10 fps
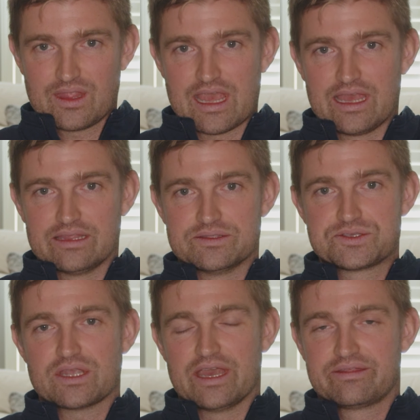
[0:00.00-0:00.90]

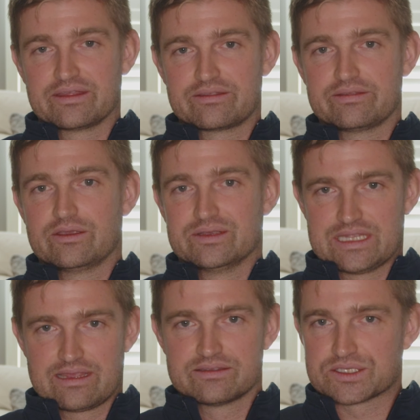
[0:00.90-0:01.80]
And I think that there is
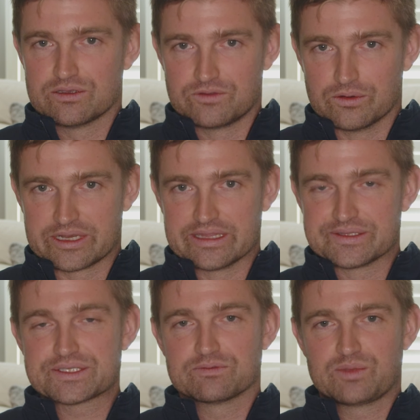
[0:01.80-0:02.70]
an underserved
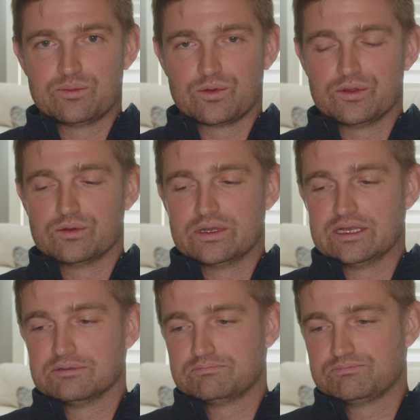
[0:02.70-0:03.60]
audience of people who
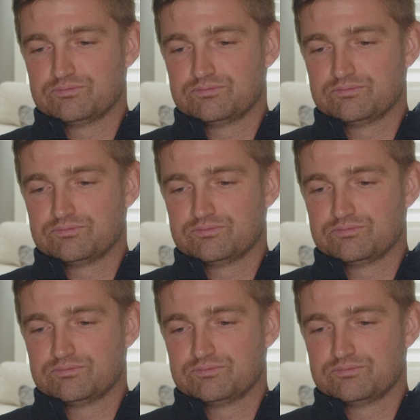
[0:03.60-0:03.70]
are,